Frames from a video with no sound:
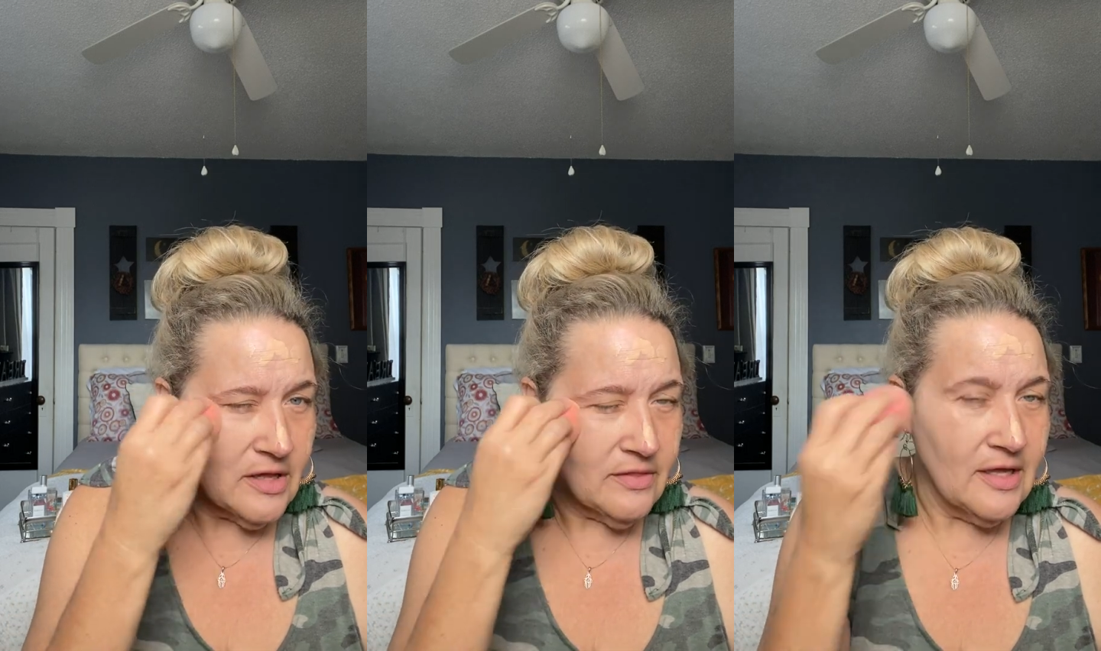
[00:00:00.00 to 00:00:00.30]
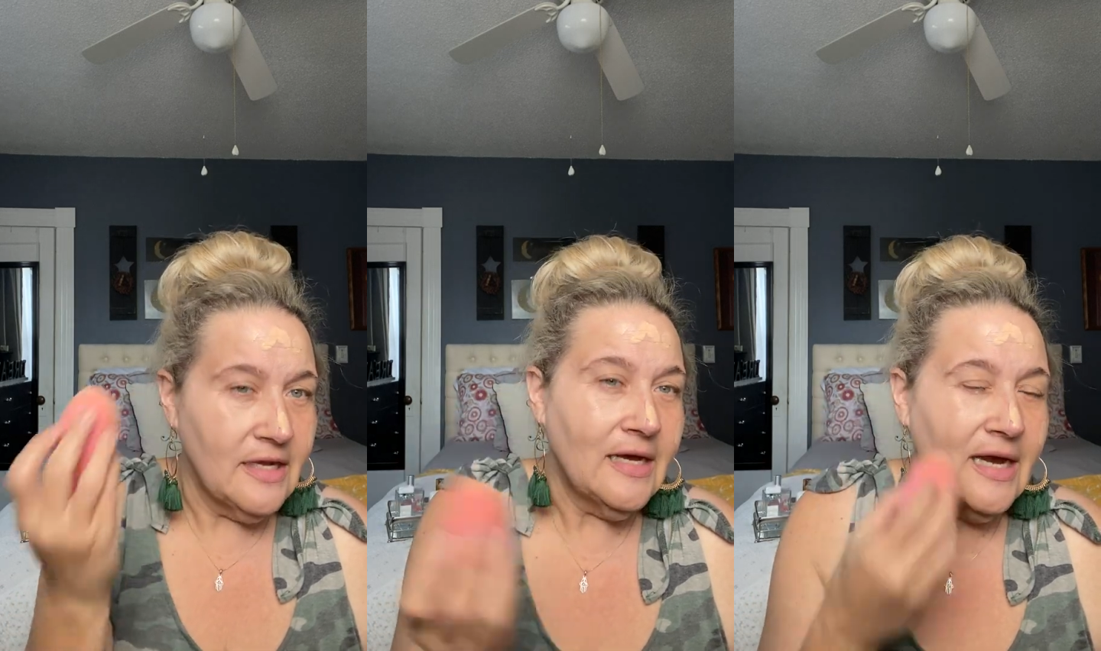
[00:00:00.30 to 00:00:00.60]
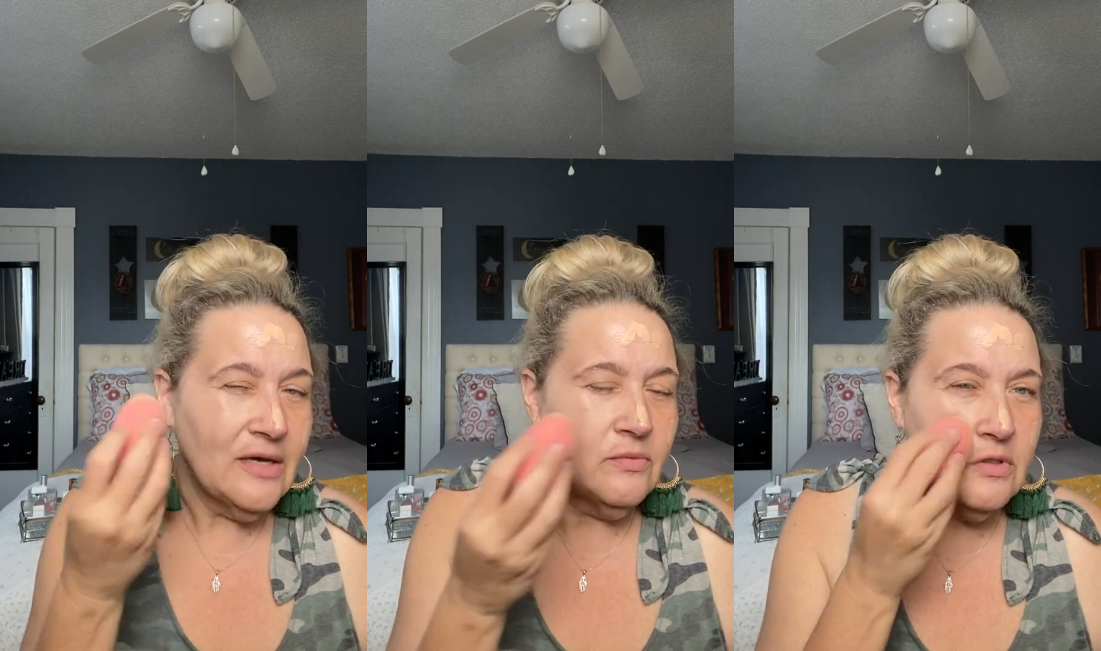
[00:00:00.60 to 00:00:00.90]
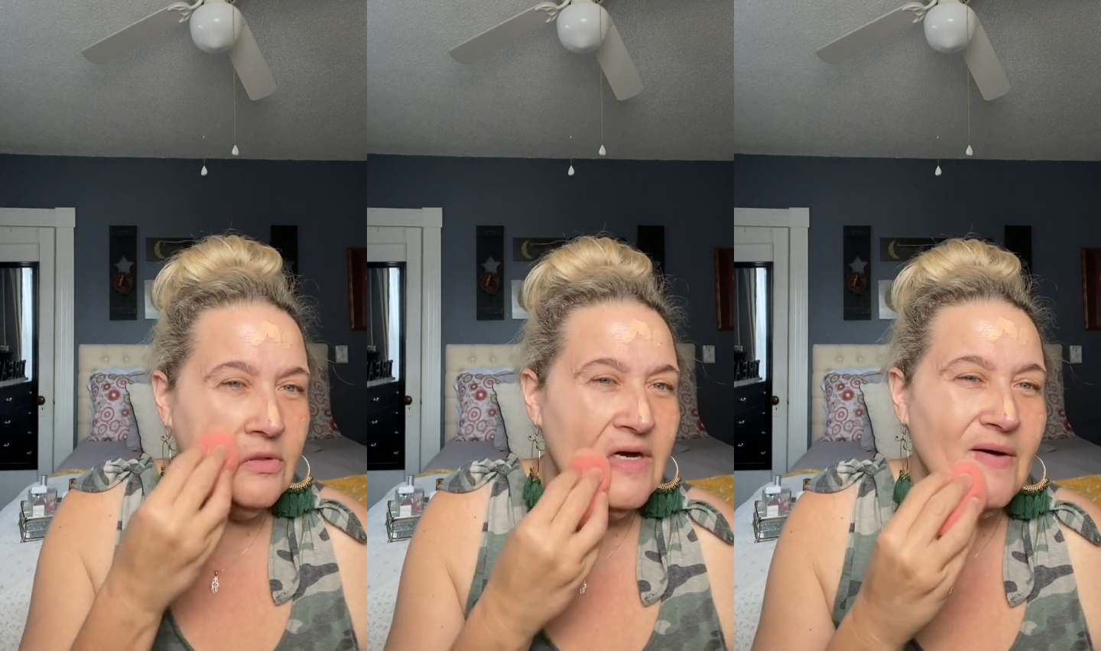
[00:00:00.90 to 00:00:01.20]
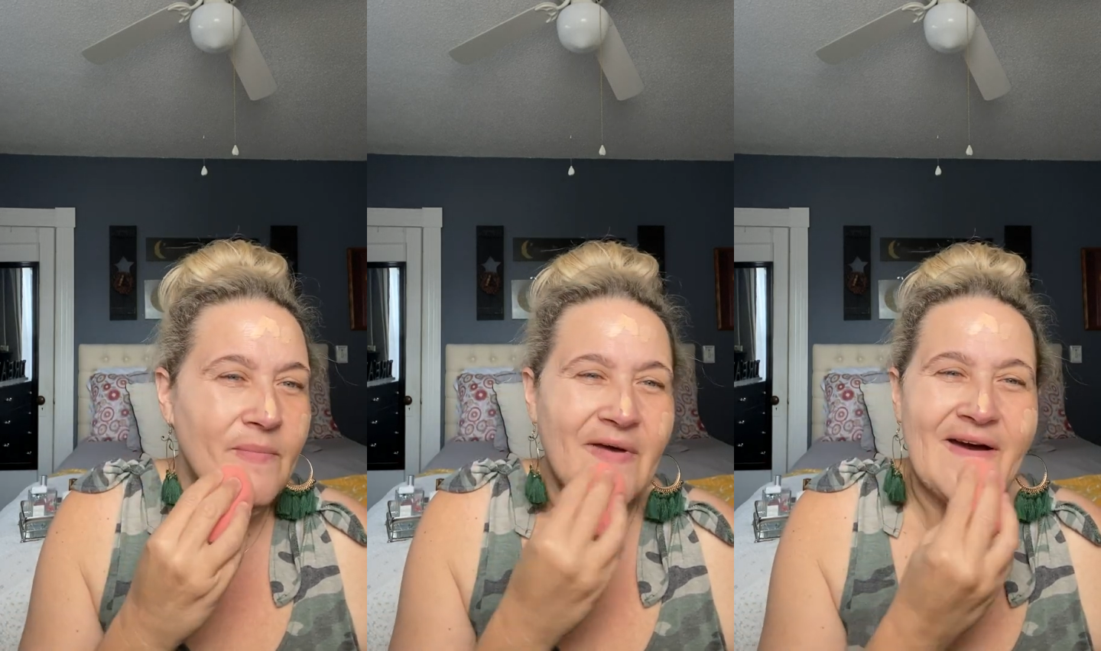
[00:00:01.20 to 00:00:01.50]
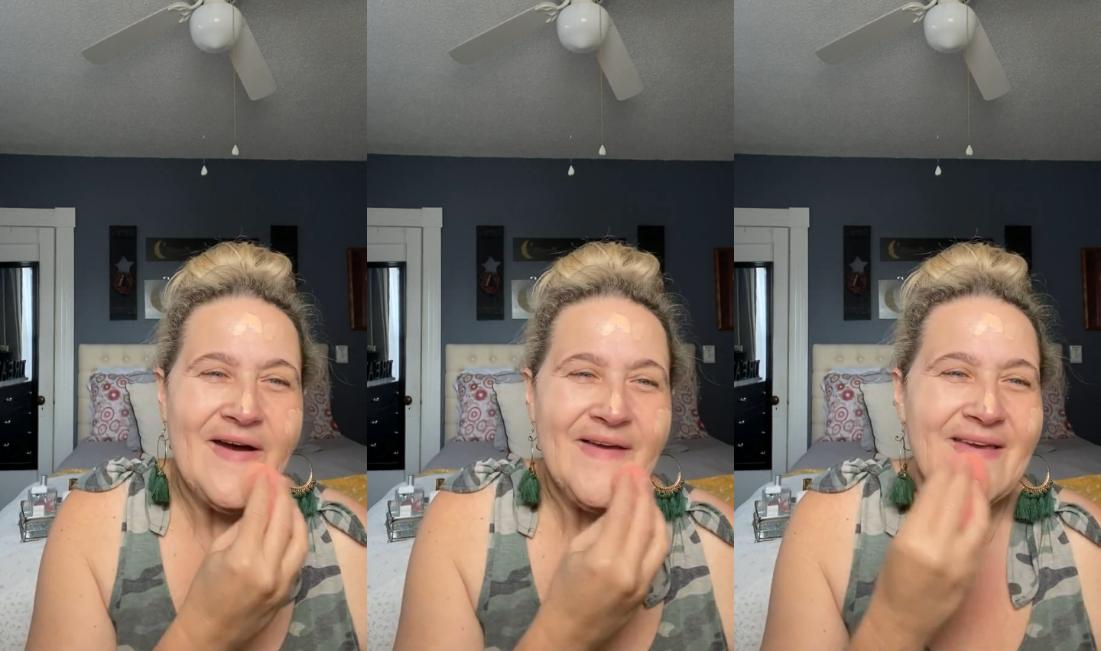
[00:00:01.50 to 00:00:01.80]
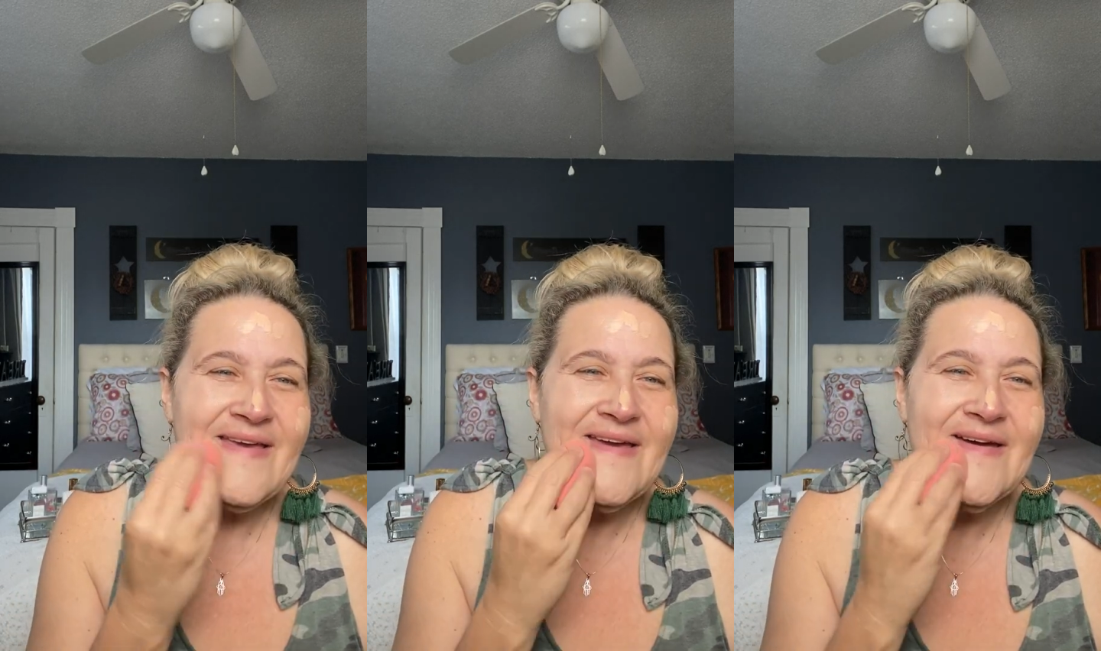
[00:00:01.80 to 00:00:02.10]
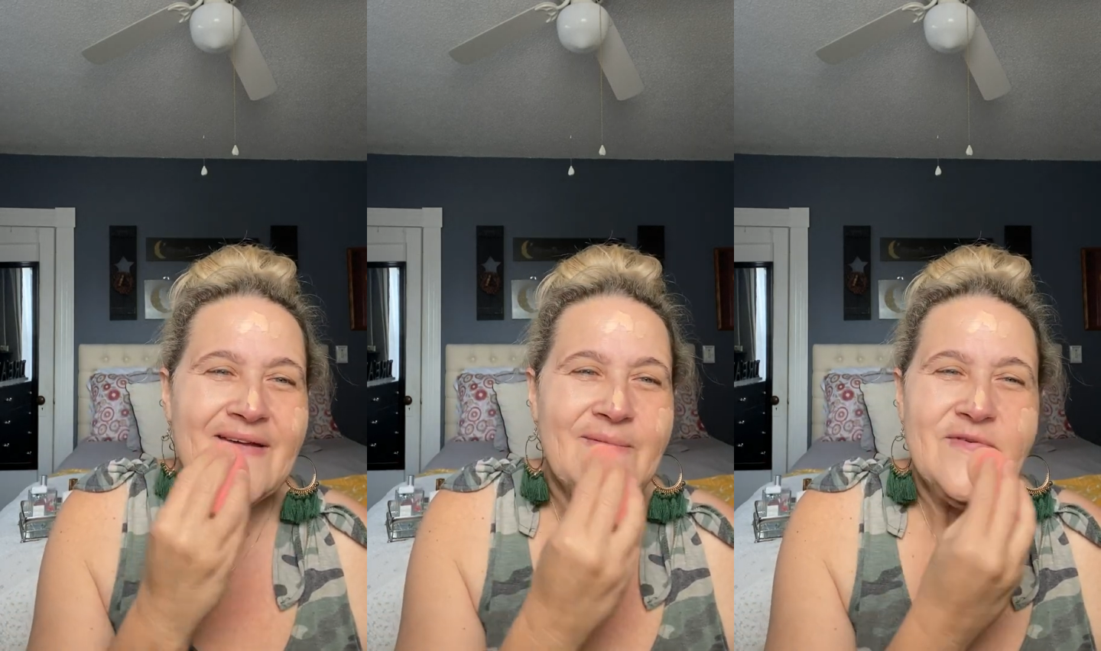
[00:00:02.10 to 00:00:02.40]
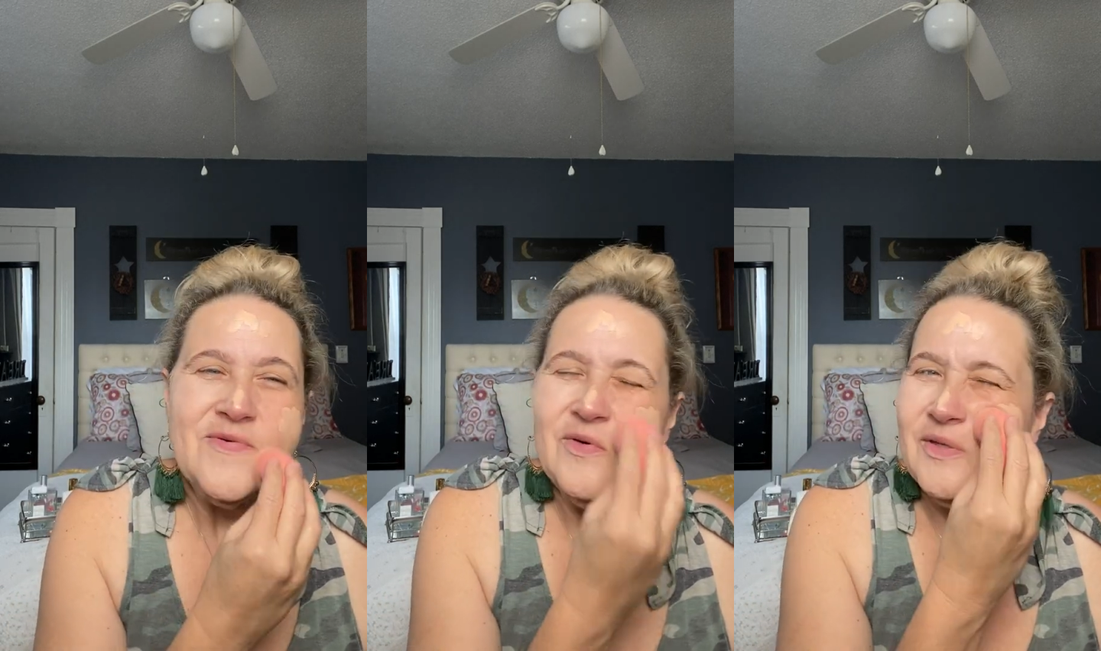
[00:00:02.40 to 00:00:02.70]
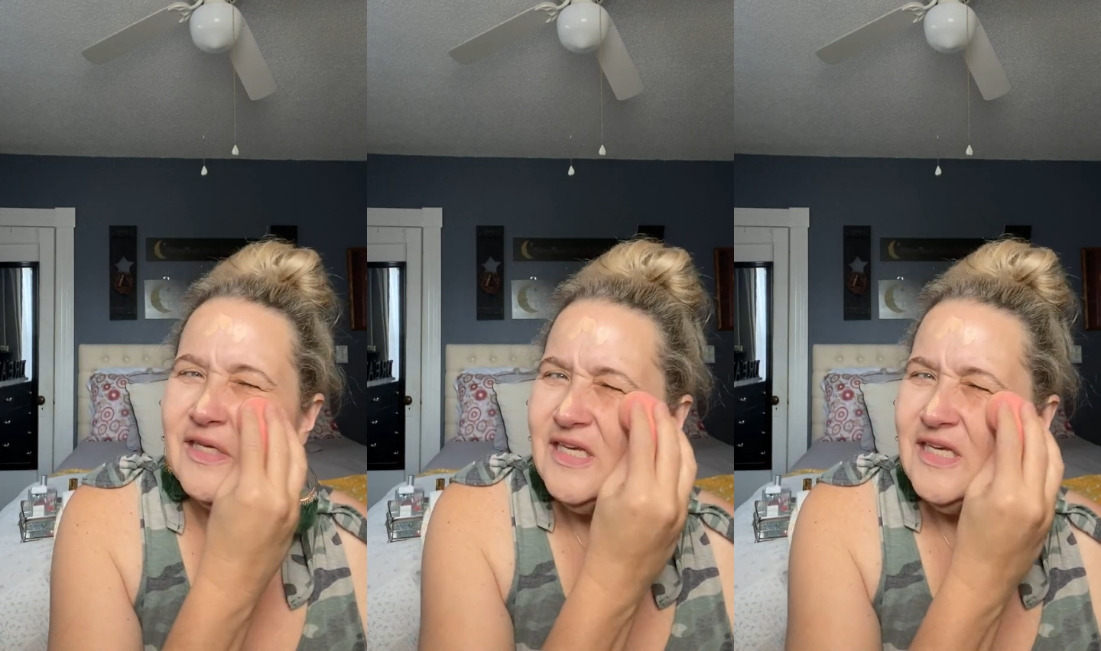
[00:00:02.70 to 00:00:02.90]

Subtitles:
and then I will come back and we will